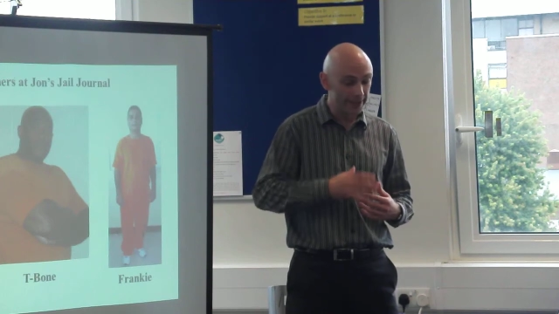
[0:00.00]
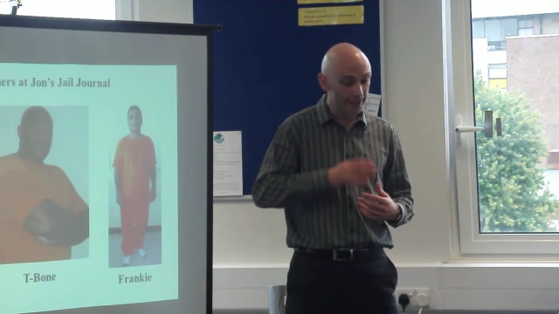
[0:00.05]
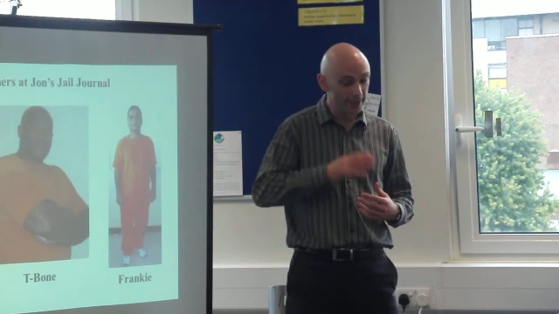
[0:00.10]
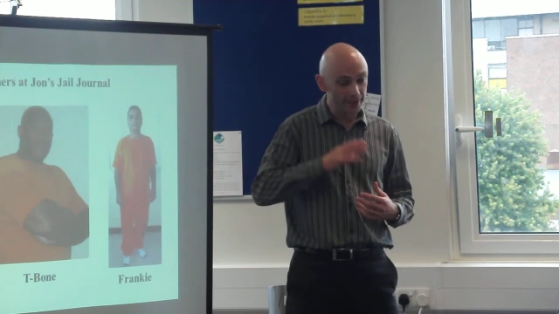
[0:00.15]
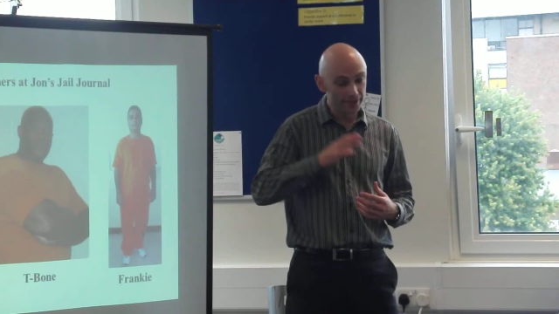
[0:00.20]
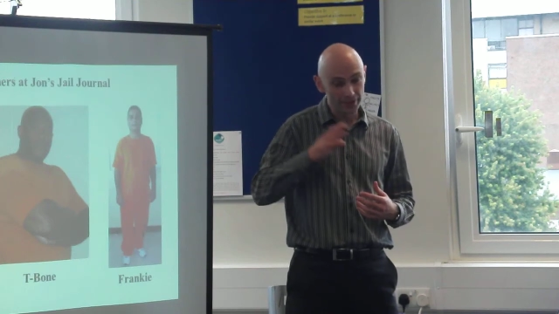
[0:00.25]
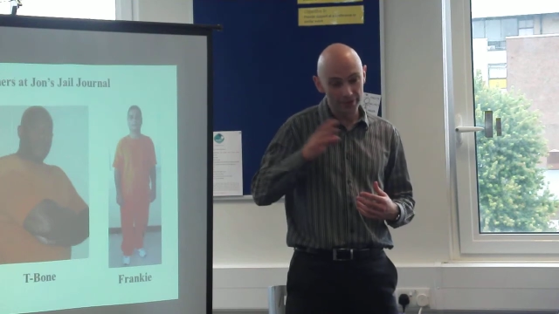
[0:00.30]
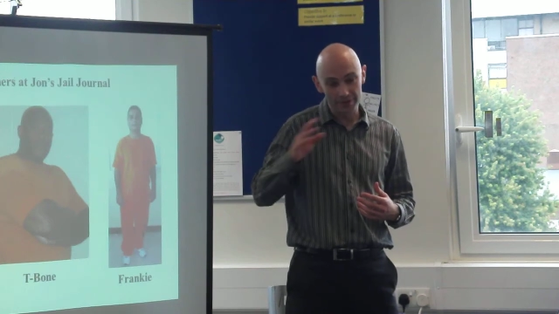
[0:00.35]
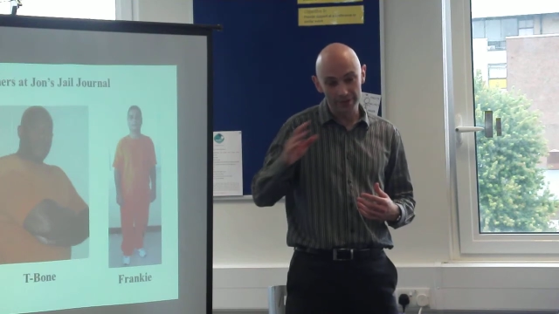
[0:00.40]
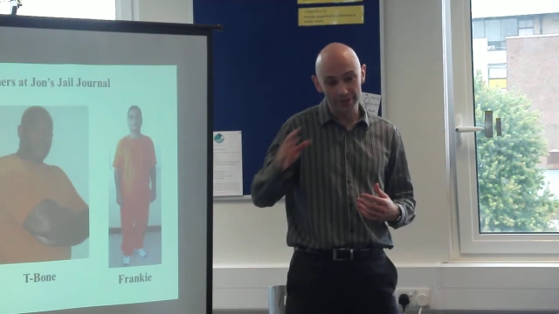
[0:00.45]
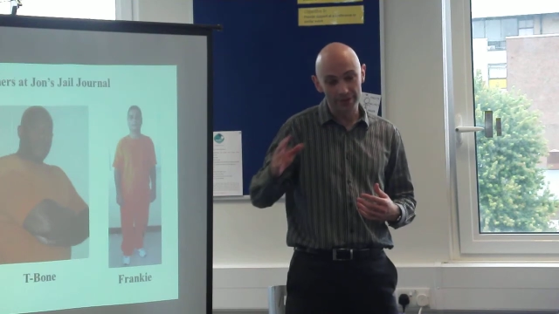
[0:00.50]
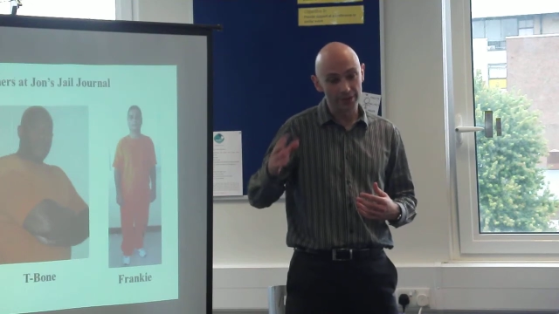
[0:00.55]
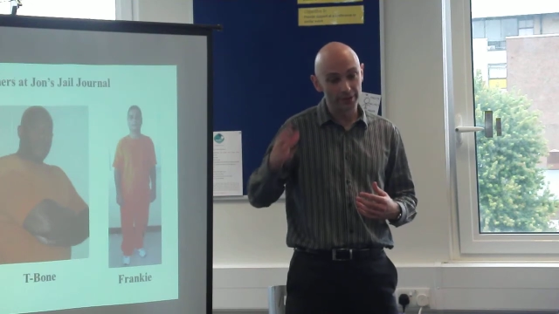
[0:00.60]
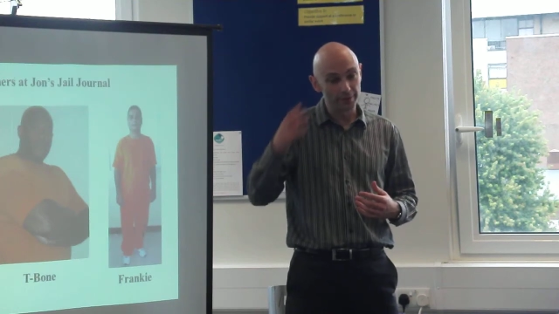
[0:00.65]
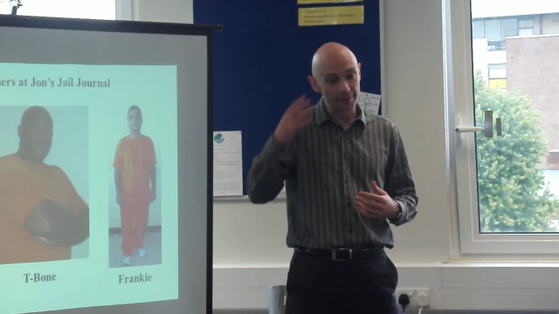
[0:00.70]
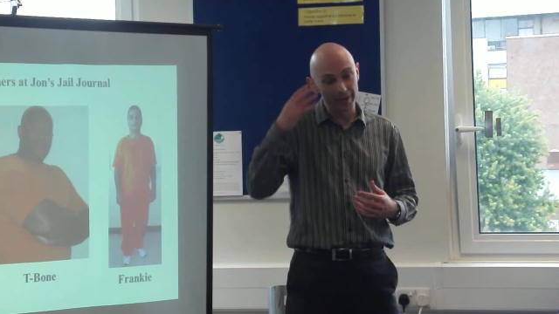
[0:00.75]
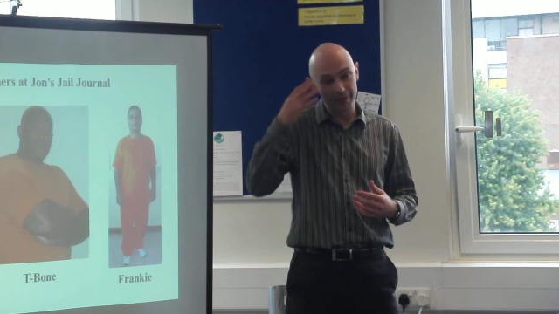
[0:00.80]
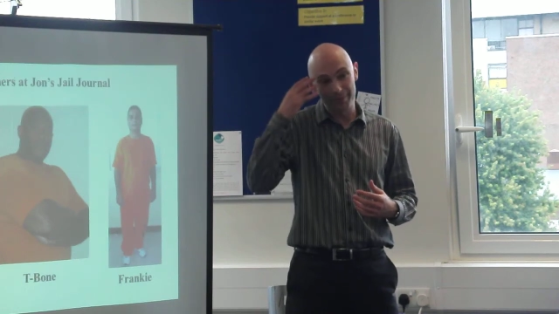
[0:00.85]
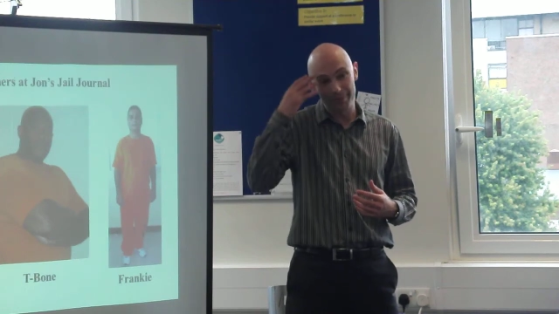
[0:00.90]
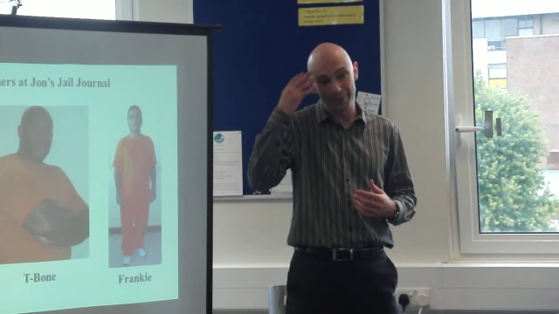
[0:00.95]
and just until
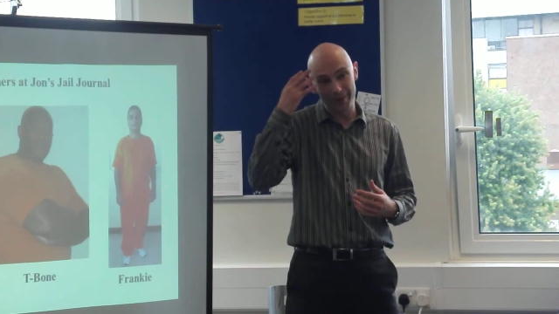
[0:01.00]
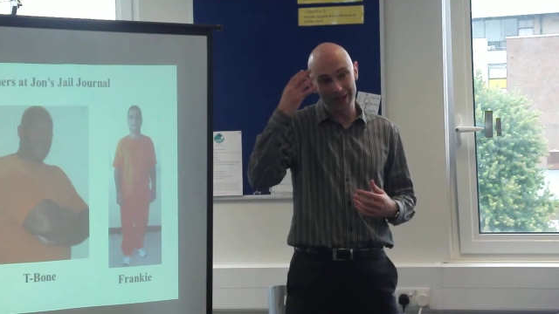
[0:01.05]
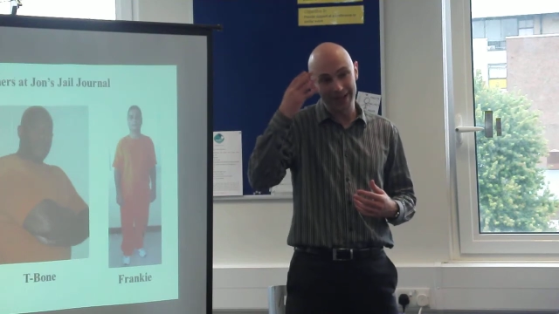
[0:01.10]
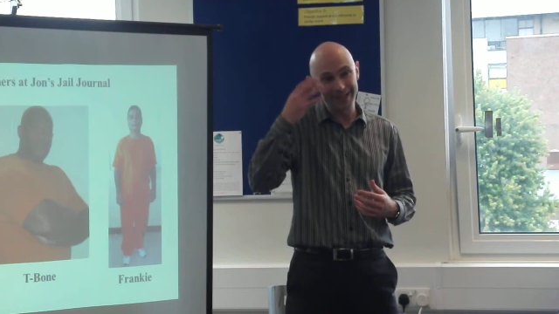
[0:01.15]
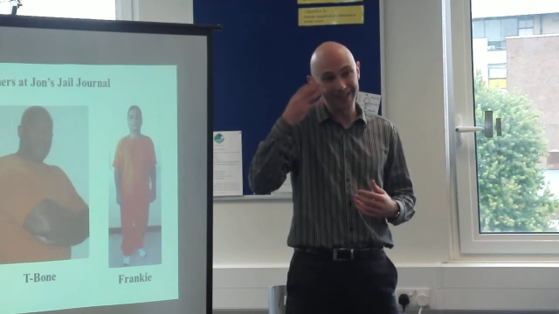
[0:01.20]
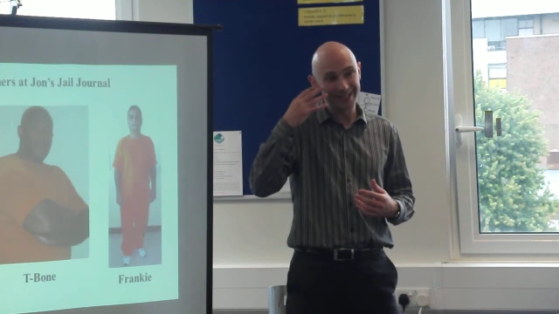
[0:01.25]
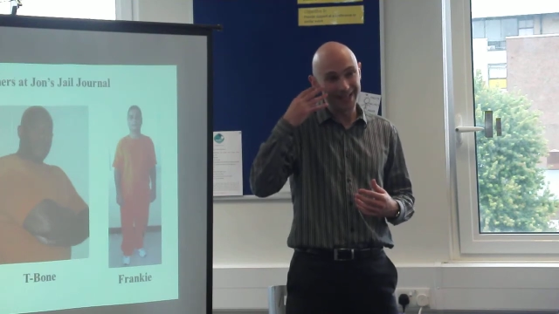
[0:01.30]
my brain's